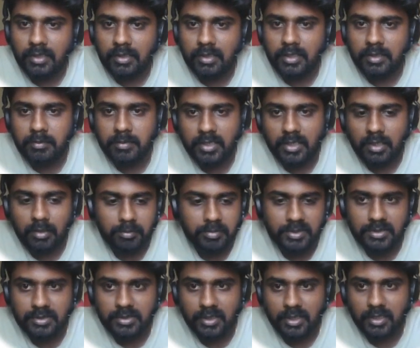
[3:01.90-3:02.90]
let me copy
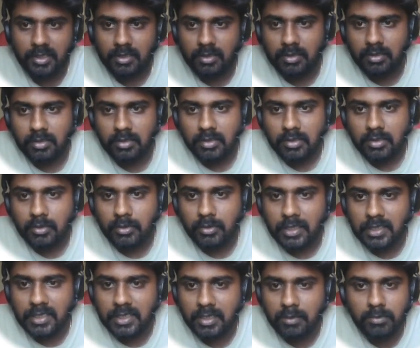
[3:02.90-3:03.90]
this again. You
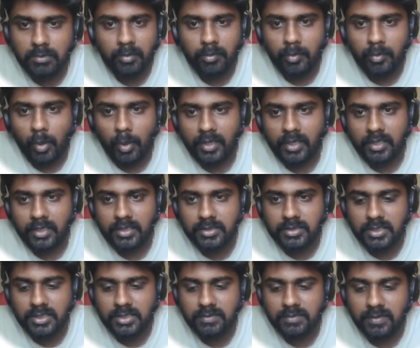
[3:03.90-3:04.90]
can keep the product
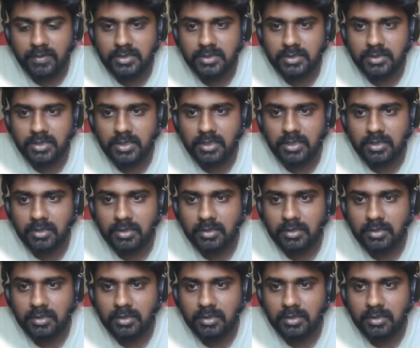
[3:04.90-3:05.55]
test as first thing,